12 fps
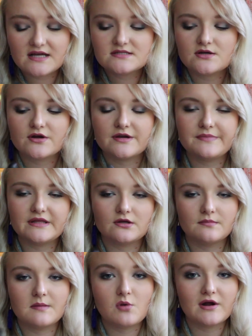pinks are going to be a
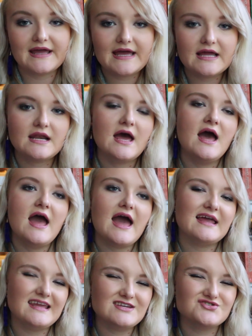little bit more in
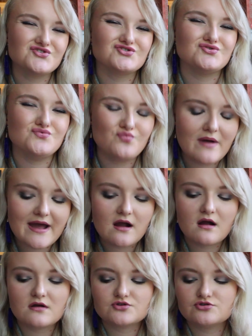and easier to
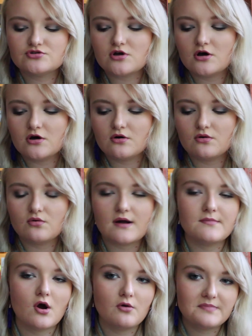wear. So
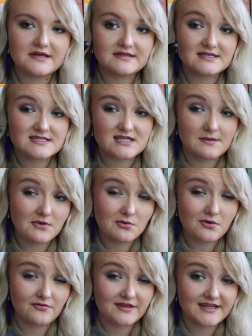I'm hoping that
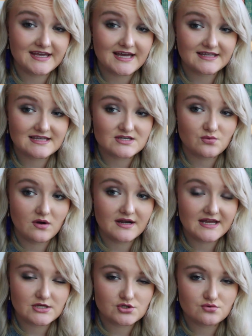summer will really kick this
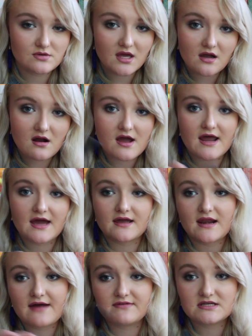one into gear and I
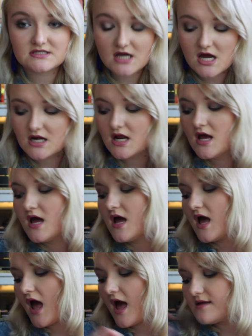can have it done
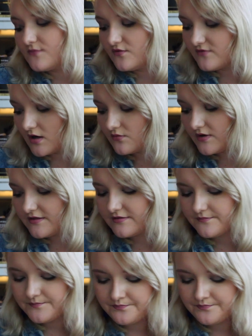and moved on with.